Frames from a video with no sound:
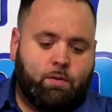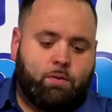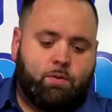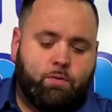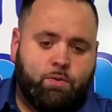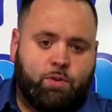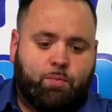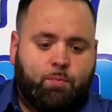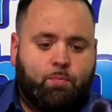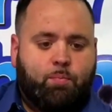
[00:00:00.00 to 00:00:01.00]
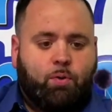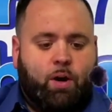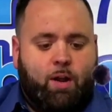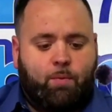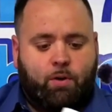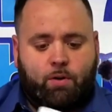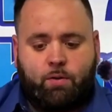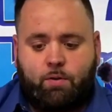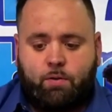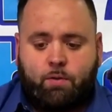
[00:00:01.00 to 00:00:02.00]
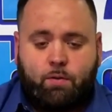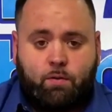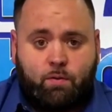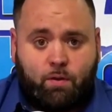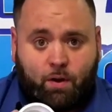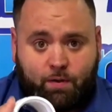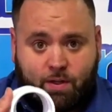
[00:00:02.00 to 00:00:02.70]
use your primer on